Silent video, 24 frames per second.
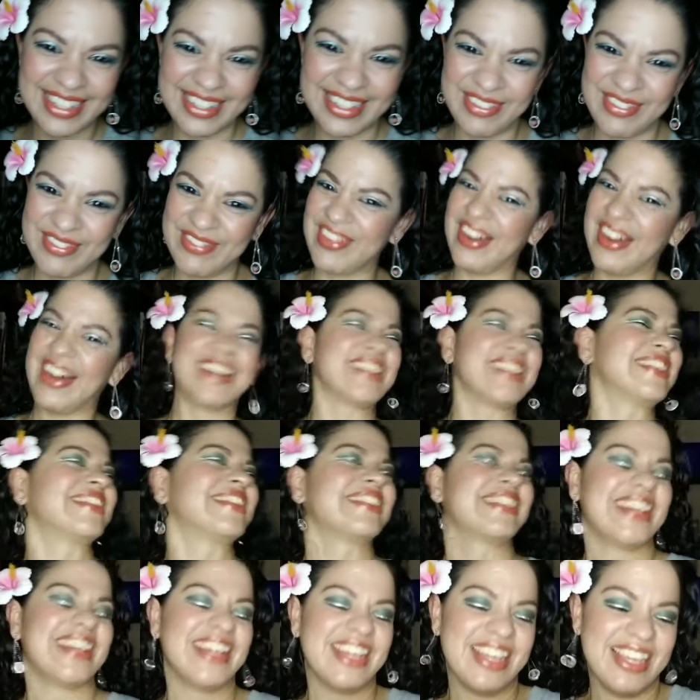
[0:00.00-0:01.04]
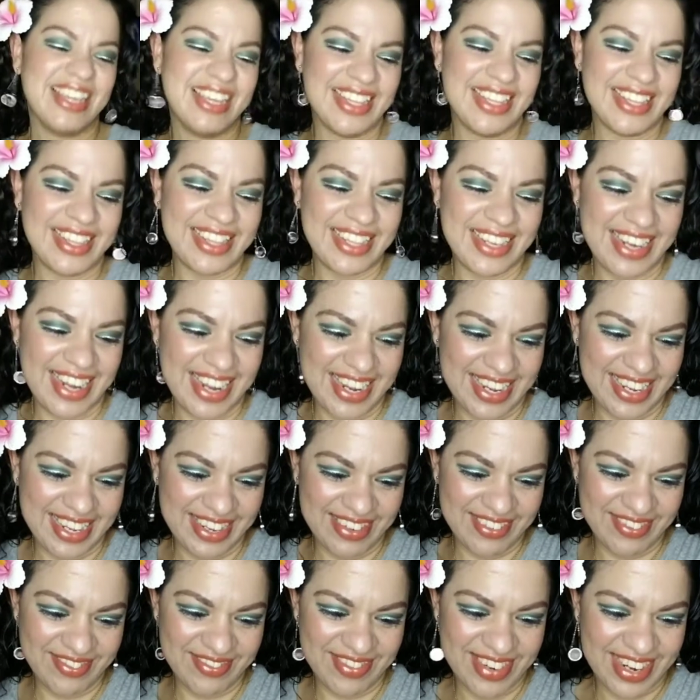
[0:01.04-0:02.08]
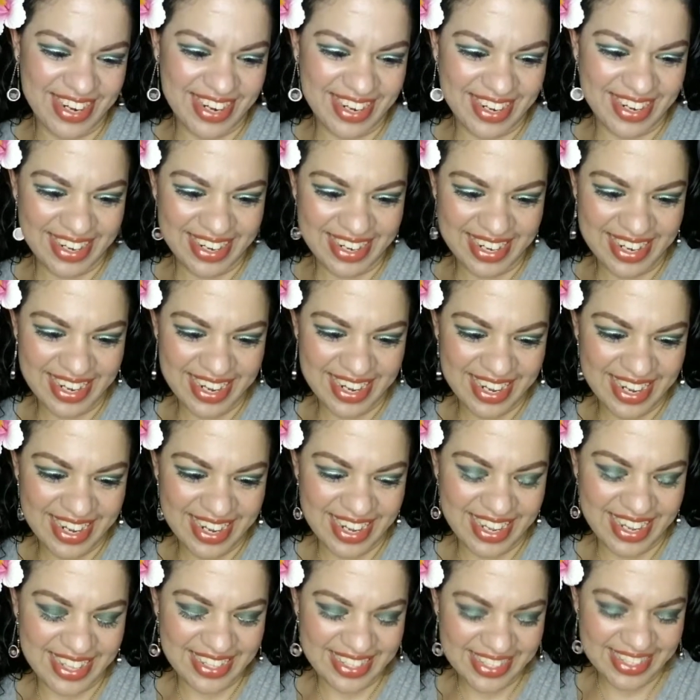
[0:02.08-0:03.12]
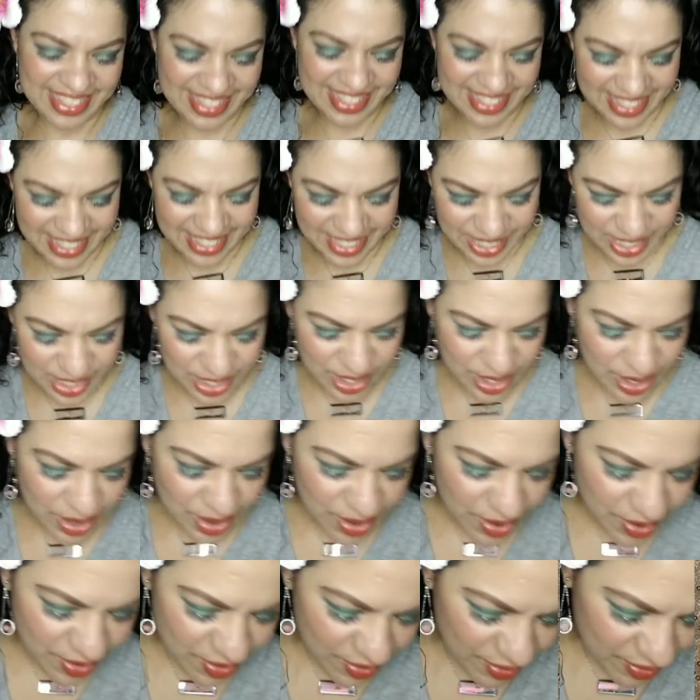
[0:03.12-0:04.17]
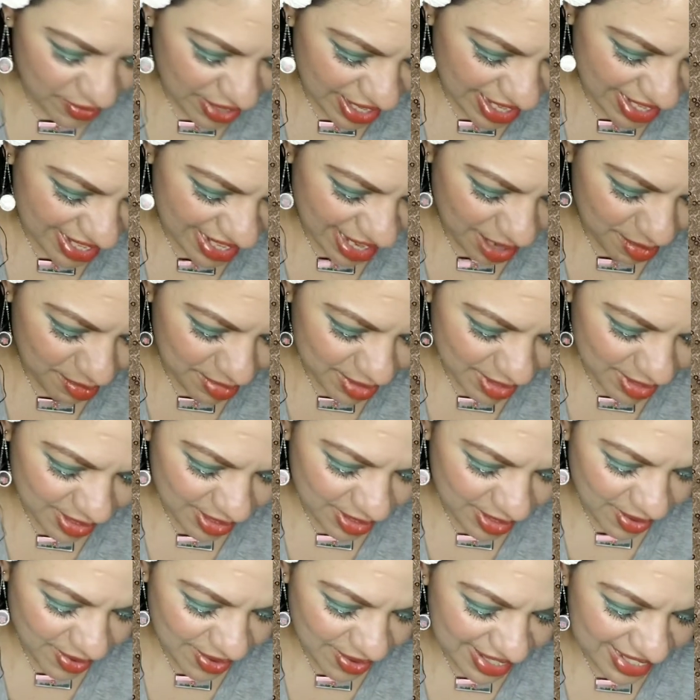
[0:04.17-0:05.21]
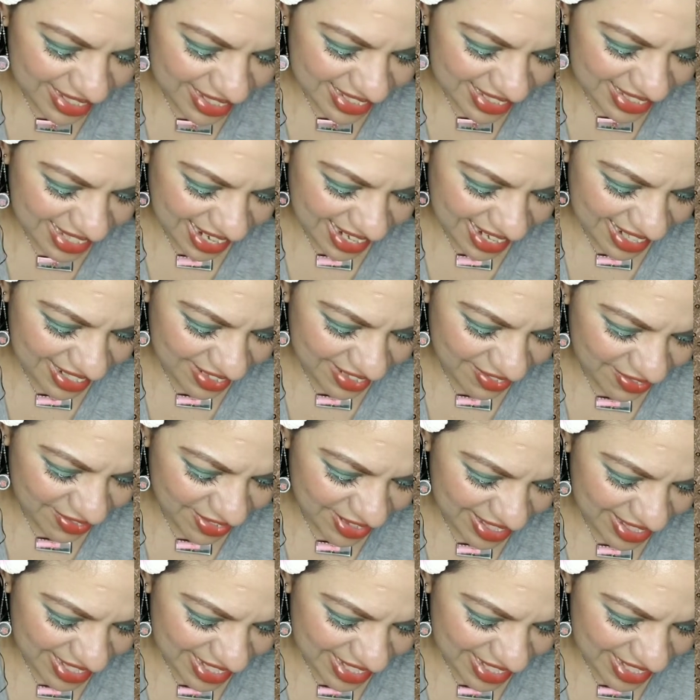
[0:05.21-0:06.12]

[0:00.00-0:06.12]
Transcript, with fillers: watch that I can wear and this is just too fun. I'm so excited for this